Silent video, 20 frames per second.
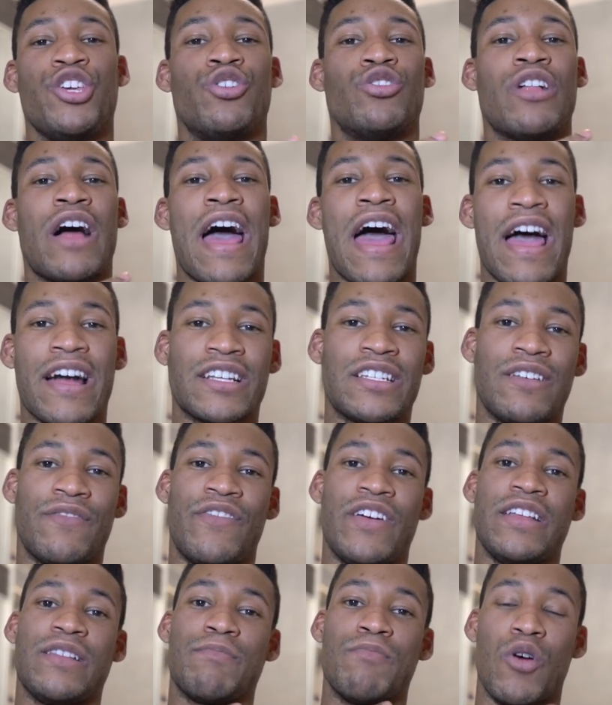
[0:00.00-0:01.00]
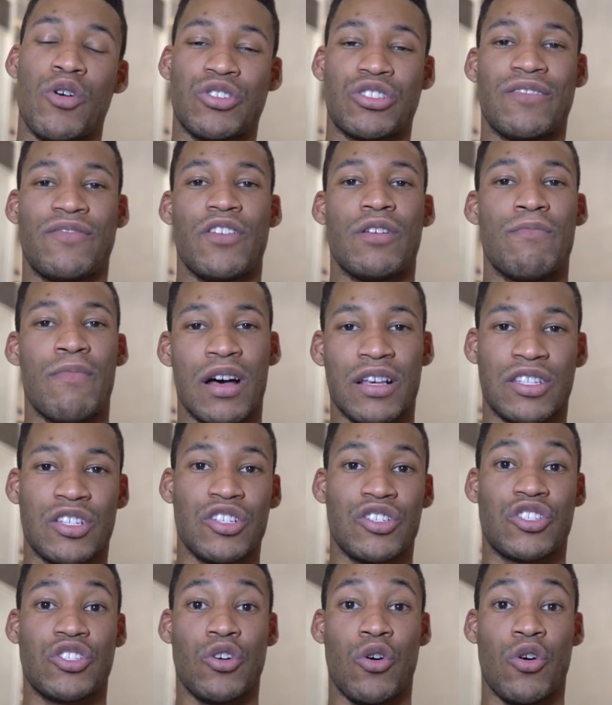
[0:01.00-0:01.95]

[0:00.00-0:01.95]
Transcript: you'll activate most of your muscles.